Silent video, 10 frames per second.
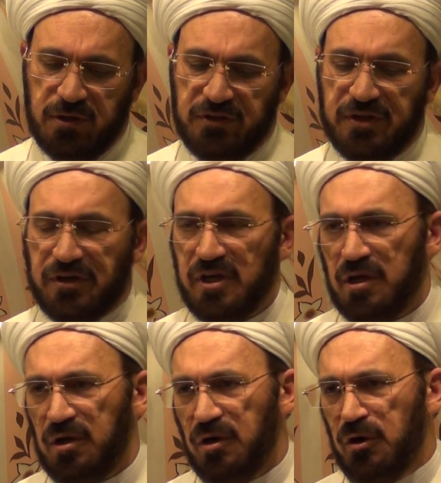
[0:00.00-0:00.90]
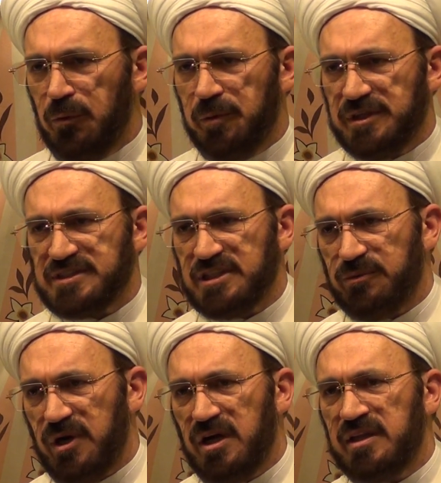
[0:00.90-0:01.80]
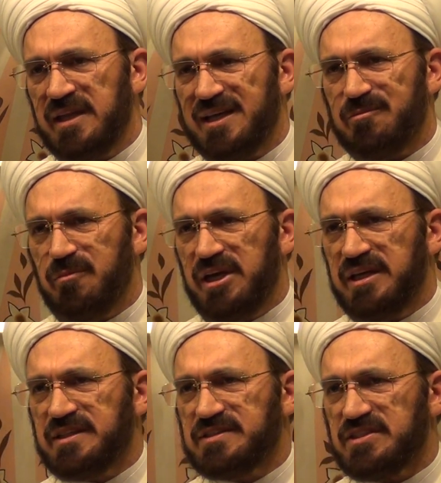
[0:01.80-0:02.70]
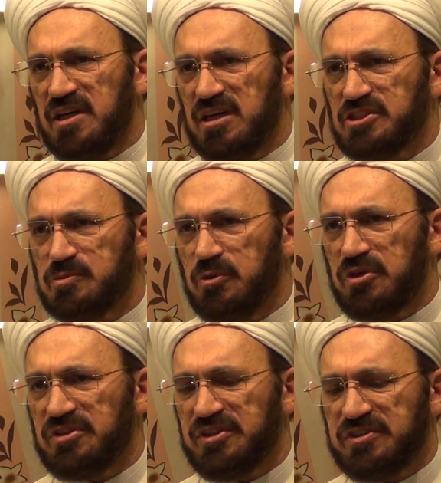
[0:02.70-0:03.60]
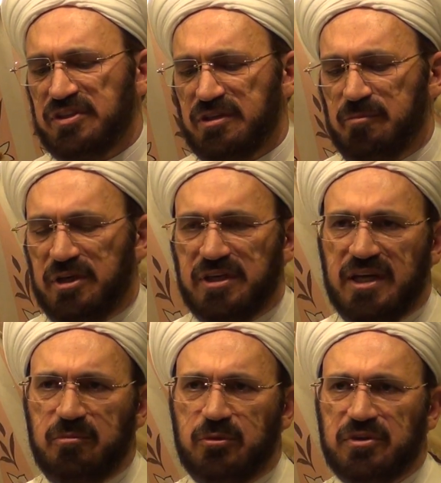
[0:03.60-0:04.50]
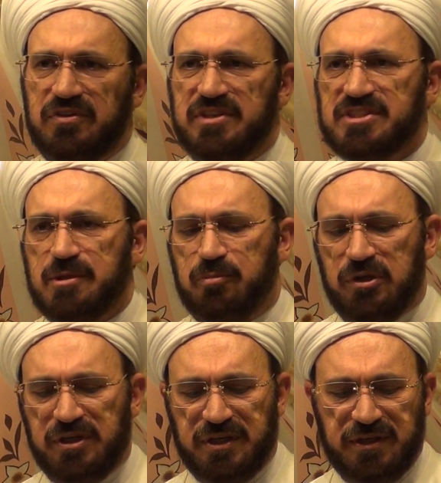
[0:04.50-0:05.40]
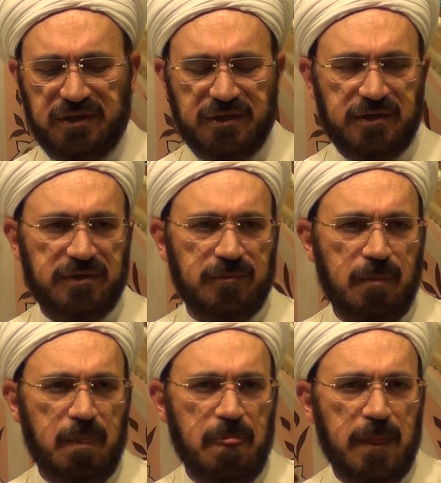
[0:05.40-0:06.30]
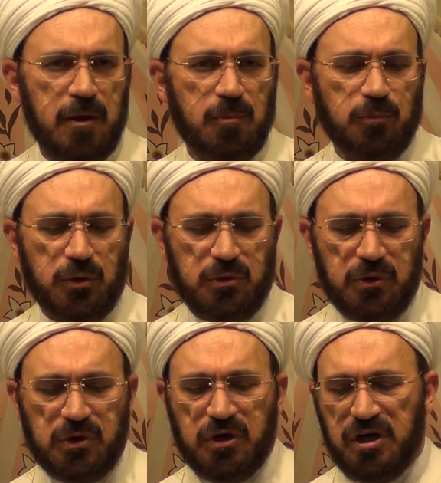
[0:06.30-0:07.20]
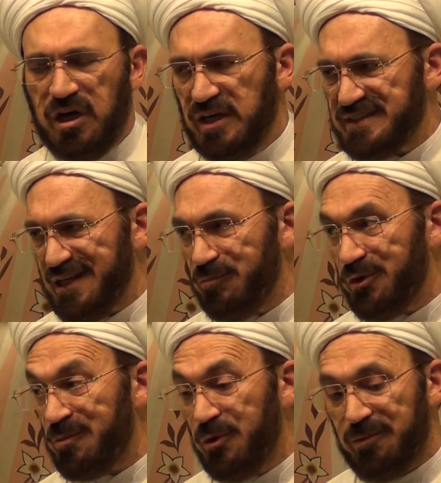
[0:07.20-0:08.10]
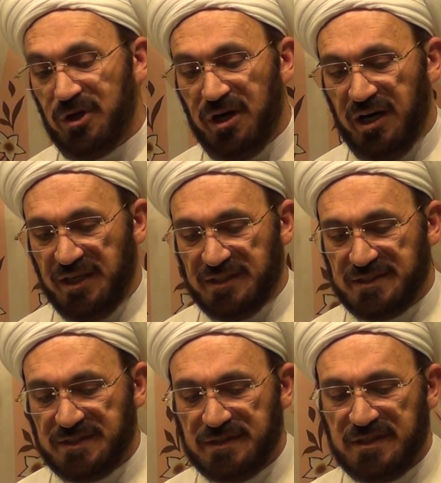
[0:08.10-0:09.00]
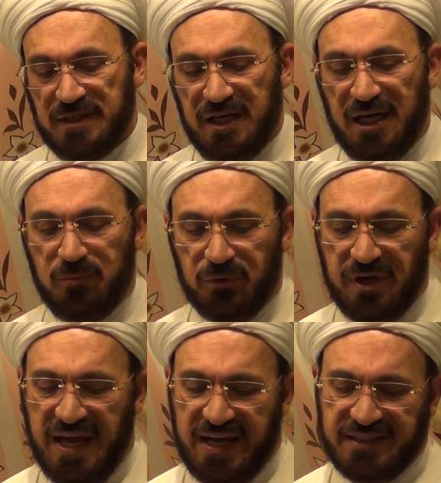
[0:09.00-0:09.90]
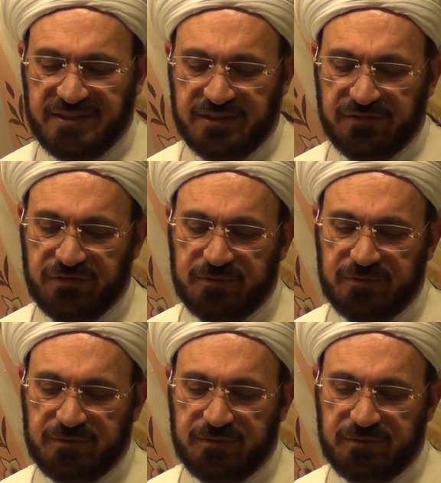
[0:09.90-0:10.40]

The real hope is the one that makes us more determined and more disciplined, more organized and more mobilized and more active.